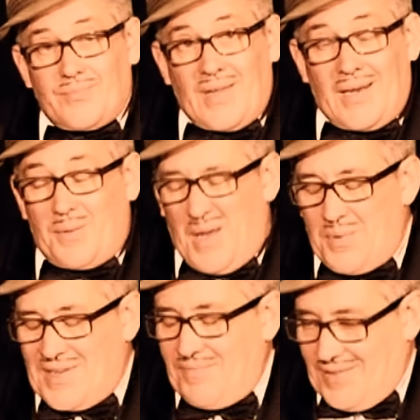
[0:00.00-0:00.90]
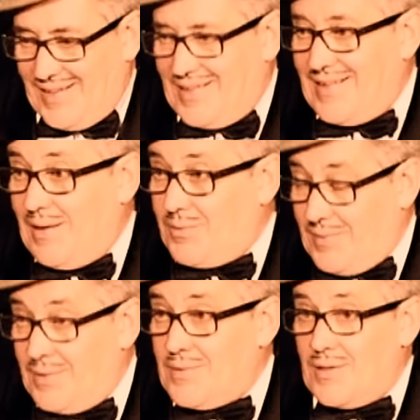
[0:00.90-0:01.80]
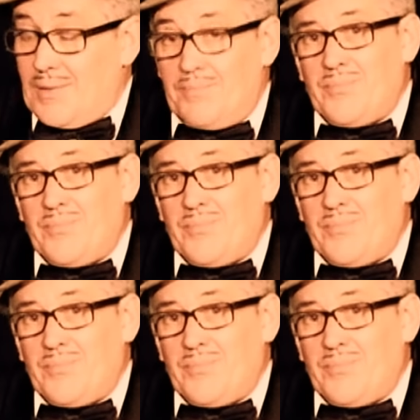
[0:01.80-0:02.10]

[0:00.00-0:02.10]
Anyway, he was invalided out, and he